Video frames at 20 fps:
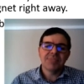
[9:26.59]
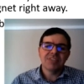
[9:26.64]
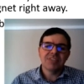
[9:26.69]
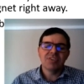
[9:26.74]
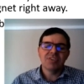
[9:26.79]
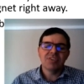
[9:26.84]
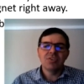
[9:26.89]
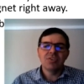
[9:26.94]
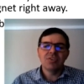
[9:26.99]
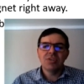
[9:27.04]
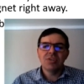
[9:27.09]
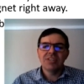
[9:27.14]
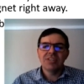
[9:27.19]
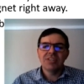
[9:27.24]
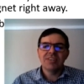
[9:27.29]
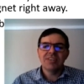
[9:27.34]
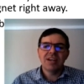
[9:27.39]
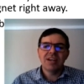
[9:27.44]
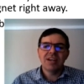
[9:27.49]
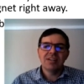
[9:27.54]
So you
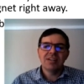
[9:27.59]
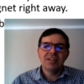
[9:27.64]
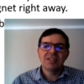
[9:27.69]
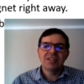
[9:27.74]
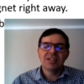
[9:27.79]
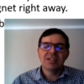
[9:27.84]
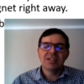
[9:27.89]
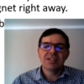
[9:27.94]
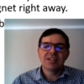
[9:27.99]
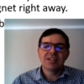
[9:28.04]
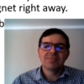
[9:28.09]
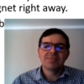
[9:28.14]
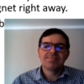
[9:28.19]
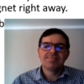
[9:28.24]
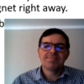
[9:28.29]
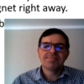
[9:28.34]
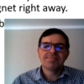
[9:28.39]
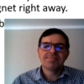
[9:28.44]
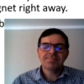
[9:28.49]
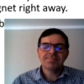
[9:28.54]
can tell
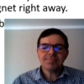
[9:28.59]
um,